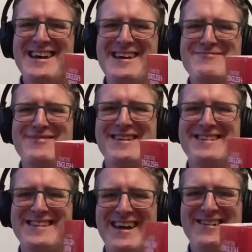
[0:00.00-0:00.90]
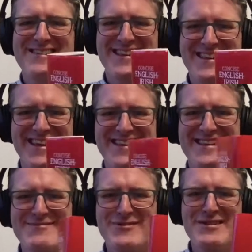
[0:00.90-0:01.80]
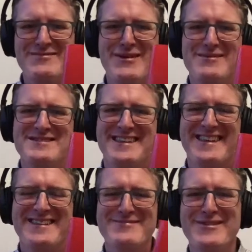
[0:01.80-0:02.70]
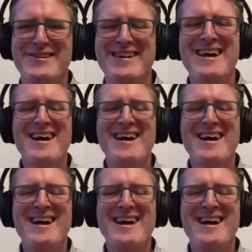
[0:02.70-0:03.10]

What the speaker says: printed out in this book and published in this book.